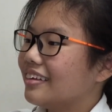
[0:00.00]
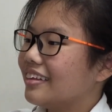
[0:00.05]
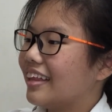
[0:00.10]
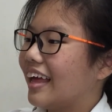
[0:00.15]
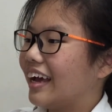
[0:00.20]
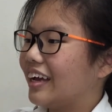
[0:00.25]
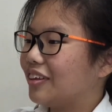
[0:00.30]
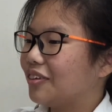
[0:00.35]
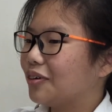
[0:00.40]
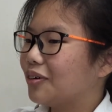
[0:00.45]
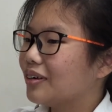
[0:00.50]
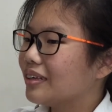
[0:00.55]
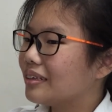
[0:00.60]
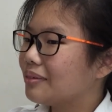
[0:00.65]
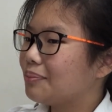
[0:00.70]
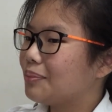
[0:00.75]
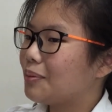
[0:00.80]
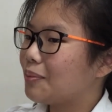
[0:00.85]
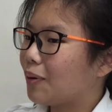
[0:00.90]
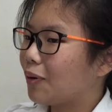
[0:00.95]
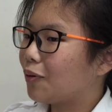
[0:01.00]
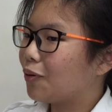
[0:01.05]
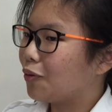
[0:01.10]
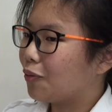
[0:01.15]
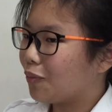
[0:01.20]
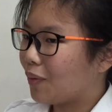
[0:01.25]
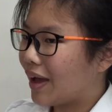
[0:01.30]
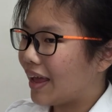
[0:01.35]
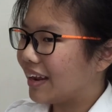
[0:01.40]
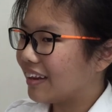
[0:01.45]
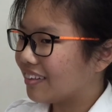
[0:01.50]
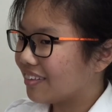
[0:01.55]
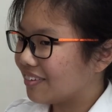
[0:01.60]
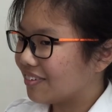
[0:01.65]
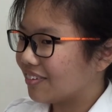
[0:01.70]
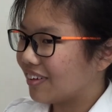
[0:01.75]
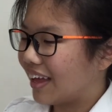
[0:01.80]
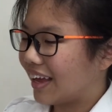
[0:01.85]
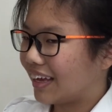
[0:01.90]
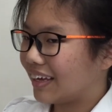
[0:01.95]
like those people who went
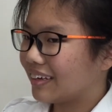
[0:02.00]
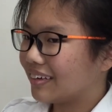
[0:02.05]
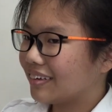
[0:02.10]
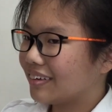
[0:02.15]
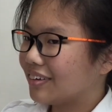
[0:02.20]
to like